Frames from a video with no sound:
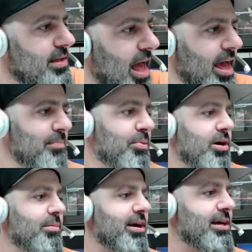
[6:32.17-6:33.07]
Hey,
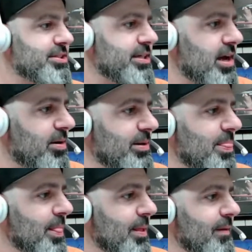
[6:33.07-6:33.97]
Barbara, how's it
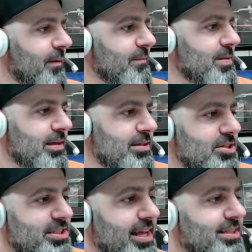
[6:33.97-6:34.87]
going?
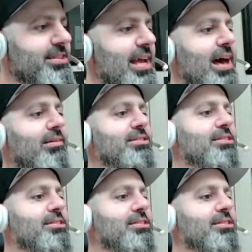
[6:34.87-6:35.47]
She's saying, Sal, it's a